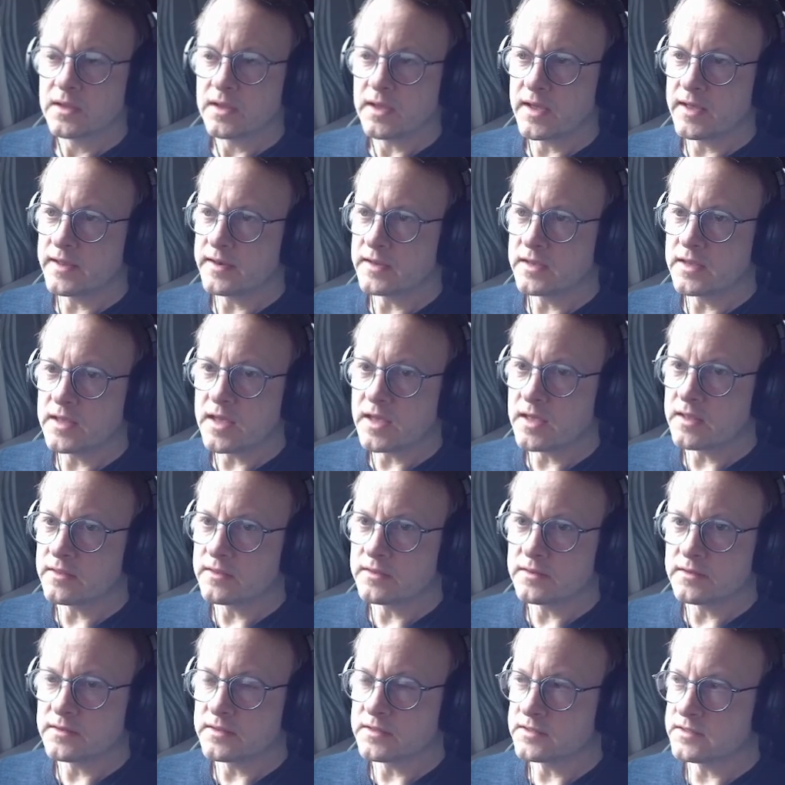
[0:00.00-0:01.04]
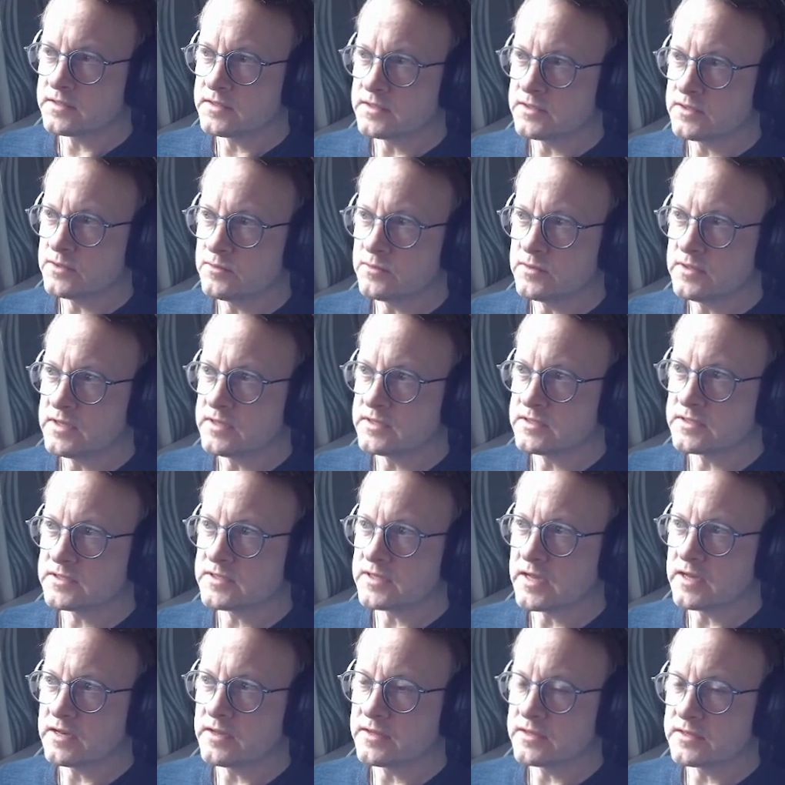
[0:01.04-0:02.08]
And again, you need to
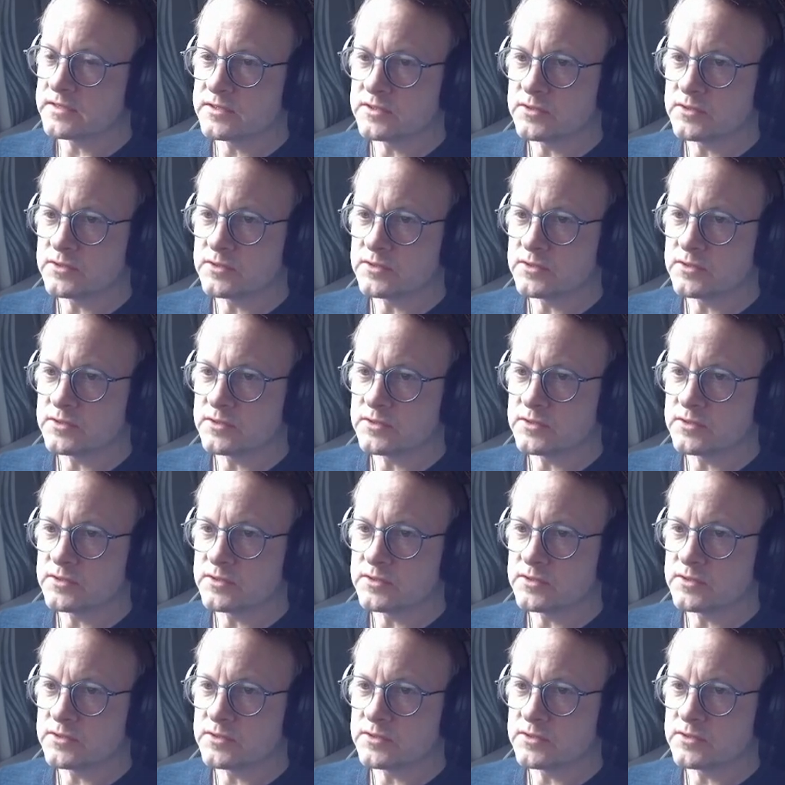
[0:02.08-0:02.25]
tailor this